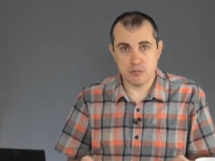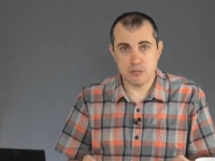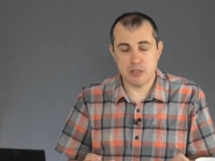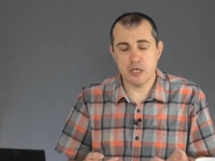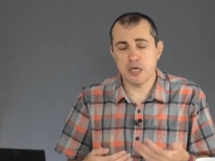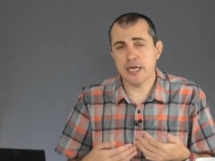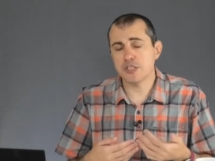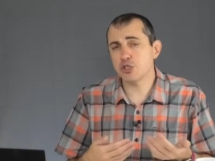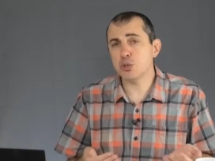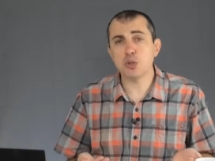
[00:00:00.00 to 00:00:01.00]
It's
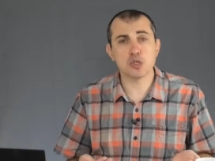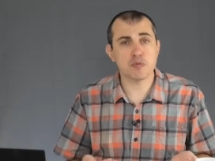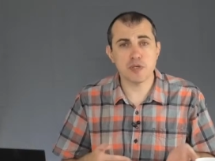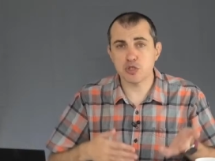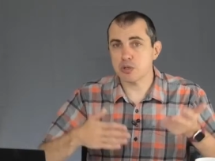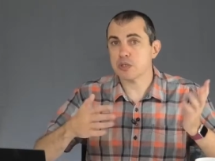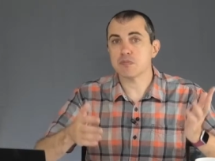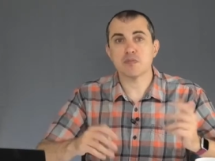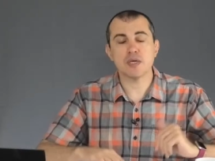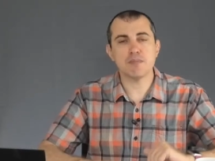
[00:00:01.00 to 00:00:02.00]
too good to be true.
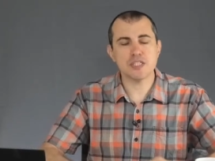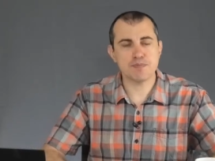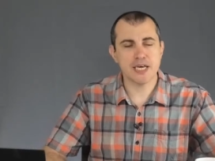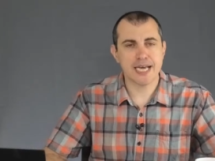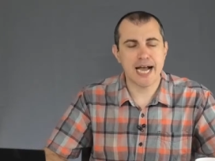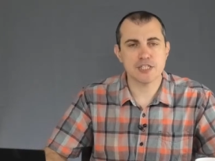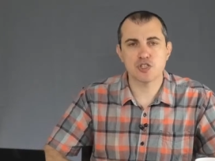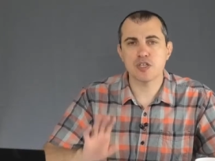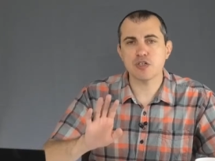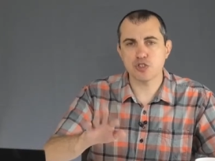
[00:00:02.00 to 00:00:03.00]
There must be a catch.
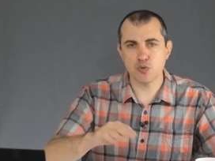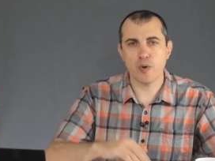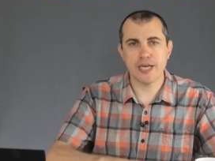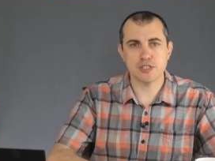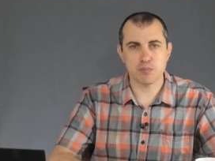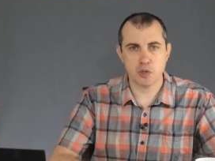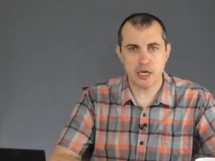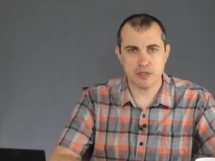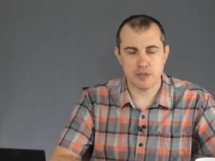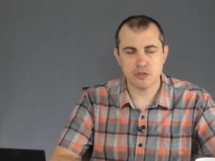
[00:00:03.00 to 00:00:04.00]
There is a way to
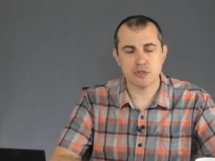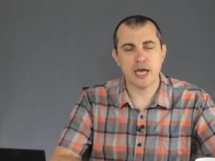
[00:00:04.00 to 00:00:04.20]
break this.